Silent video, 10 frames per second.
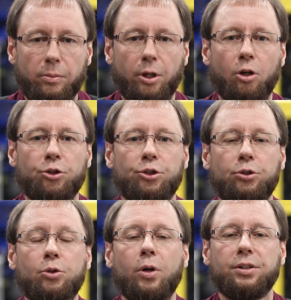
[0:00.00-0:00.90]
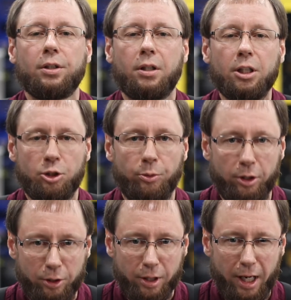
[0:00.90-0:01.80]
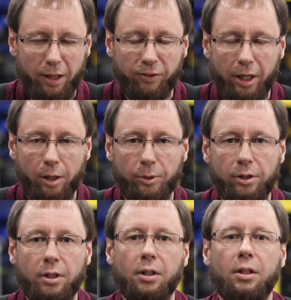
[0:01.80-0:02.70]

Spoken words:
but also you as a customer into that environment,